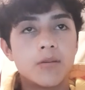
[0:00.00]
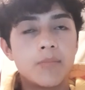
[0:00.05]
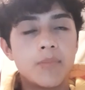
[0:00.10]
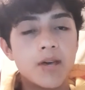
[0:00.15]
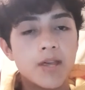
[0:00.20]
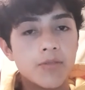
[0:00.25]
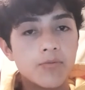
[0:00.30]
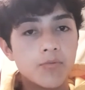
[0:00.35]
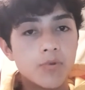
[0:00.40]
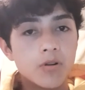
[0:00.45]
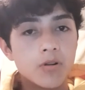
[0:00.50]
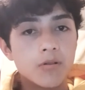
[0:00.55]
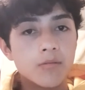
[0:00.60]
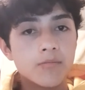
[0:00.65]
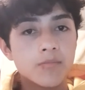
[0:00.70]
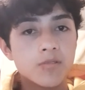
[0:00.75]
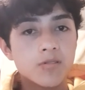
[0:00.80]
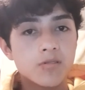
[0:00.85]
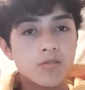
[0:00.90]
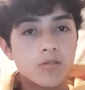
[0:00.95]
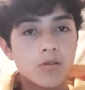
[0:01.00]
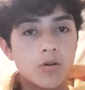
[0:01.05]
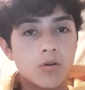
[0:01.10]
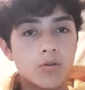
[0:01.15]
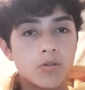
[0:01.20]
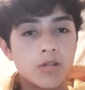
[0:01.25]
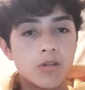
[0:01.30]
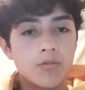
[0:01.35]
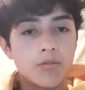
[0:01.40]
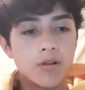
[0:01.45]
a bedroom,
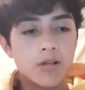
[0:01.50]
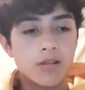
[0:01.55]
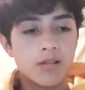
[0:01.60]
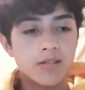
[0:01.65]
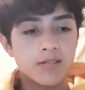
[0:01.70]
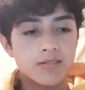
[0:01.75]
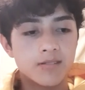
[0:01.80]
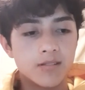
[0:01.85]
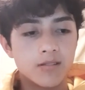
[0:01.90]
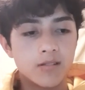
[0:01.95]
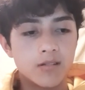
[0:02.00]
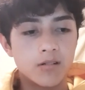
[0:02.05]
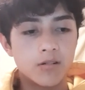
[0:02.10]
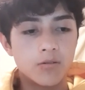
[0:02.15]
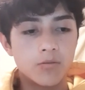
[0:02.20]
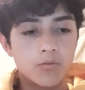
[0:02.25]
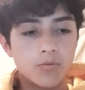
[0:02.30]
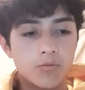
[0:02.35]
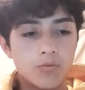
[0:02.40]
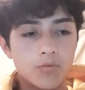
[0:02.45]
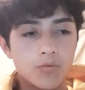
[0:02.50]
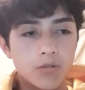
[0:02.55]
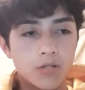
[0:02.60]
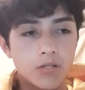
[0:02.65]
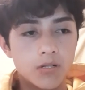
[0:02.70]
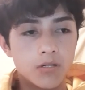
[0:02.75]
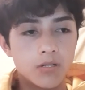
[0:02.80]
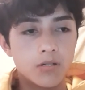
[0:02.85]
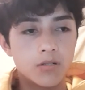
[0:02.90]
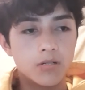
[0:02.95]
so they realized that there
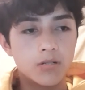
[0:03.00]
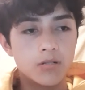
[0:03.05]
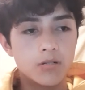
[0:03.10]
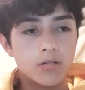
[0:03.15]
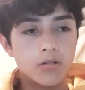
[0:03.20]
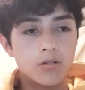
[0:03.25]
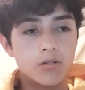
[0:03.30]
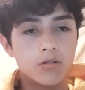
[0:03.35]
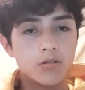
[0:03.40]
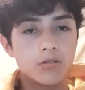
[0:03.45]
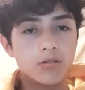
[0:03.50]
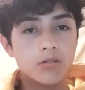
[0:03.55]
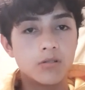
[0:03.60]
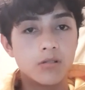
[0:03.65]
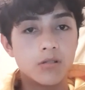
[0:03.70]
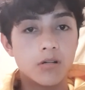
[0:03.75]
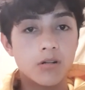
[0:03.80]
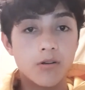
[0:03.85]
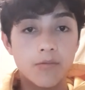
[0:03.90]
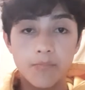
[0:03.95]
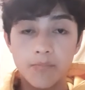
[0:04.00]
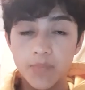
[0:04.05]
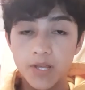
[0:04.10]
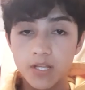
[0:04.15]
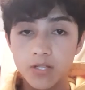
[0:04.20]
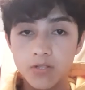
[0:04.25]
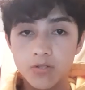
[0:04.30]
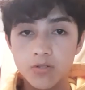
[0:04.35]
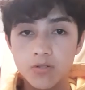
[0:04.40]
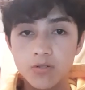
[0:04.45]
were a lot of
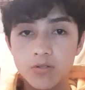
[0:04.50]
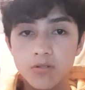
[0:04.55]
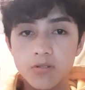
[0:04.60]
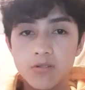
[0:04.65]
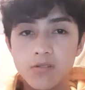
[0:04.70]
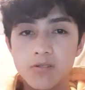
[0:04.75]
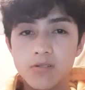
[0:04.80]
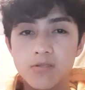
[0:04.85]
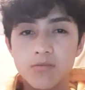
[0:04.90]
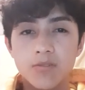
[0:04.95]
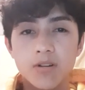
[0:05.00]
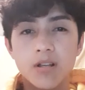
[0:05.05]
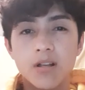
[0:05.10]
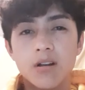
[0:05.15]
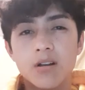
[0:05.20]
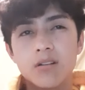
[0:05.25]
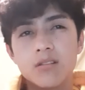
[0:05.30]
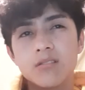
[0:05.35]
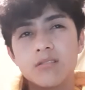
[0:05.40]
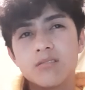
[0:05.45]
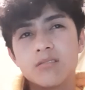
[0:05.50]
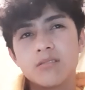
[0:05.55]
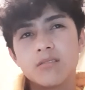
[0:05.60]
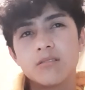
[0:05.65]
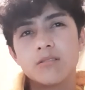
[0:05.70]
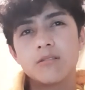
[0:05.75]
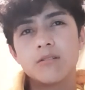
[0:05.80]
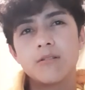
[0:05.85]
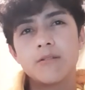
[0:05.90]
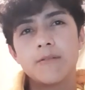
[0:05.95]
pictures regarding
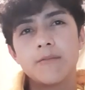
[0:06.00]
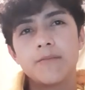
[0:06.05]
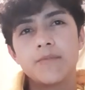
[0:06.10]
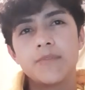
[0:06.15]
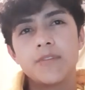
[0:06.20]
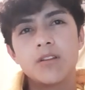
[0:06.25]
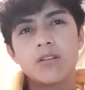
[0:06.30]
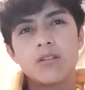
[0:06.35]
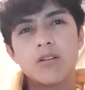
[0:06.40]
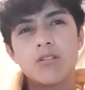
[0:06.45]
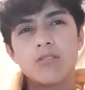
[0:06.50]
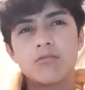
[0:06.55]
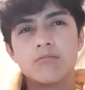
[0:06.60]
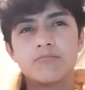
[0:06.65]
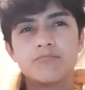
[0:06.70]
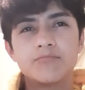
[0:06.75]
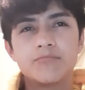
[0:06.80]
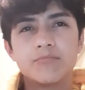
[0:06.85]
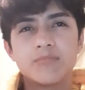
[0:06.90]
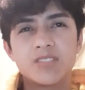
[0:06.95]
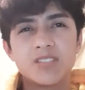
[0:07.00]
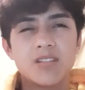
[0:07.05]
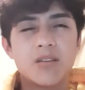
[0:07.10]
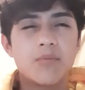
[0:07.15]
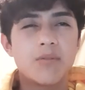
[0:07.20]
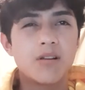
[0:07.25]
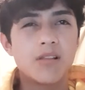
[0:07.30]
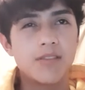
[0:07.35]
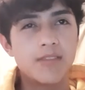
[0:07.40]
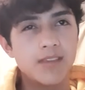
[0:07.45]
to, you know,
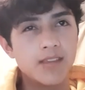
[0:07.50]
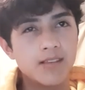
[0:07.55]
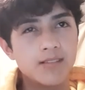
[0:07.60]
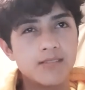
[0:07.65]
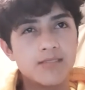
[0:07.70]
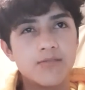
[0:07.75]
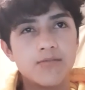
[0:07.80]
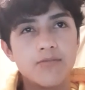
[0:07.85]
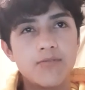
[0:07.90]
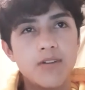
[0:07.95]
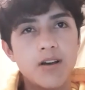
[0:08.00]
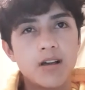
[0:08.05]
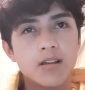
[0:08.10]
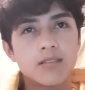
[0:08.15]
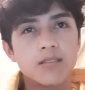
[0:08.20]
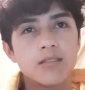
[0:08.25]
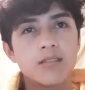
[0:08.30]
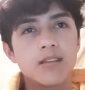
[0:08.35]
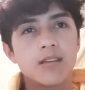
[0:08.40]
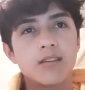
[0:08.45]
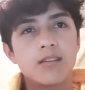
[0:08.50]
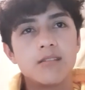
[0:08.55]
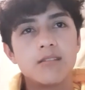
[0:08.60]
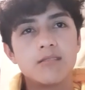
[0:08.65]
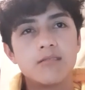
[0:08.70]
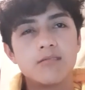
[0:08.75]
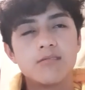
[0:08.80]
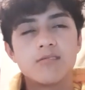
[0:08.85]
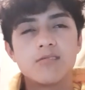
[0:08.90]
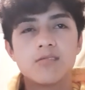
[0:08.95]
several things. In fact, they
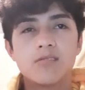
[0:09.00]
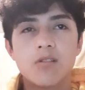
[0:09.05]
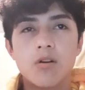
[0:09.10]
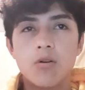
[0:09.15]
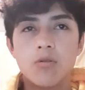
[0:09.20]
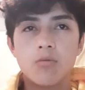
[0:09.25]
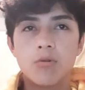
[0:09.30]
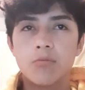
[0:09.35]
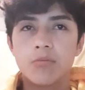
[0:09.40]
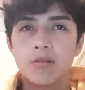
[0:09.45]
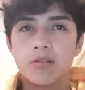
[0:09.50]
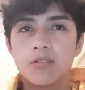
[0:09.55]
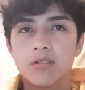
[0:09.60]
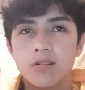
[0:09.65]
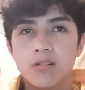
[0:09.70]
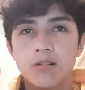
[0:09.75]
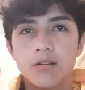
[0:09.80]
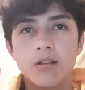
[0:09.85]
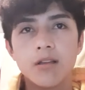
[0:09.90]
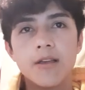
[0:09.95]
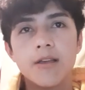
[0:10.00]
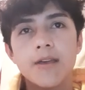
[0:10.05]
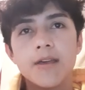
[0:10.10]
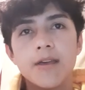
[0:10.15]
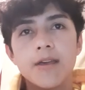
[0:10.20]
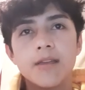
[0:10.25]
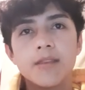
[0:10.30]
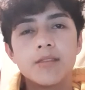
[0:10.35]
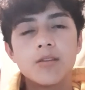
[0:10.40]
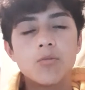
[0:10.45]
saw over there,
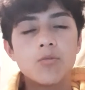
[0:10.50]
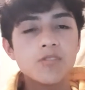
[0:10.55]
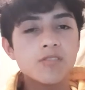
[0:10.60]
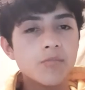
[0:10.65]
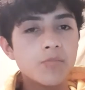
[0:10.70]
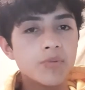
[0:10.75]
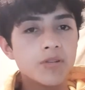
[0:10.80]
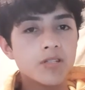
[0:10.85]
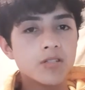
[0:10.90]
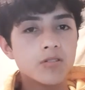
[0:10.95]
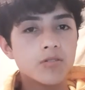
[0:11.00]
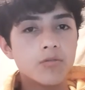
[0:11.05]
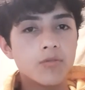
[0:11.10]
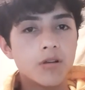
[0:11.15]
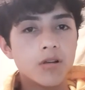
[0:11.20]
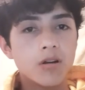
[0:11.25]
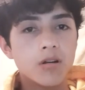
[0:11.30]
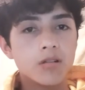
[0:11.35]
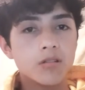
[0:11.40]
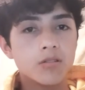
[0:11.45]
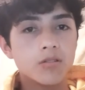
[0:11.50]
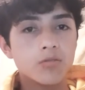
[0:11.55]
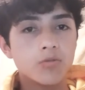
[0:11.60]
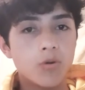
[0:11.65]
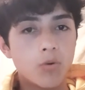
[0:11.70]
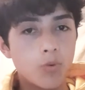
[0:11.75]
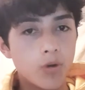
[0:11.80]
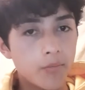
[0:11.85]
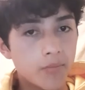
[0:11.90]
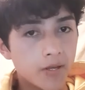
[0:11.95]
there was a picture regarding to
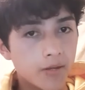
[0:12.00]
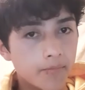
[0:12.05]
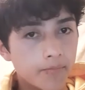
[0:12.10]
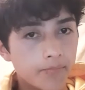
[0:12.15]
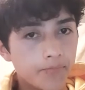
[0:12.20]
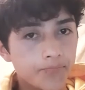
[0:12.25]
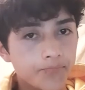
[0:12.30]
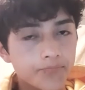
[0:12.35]
a woman.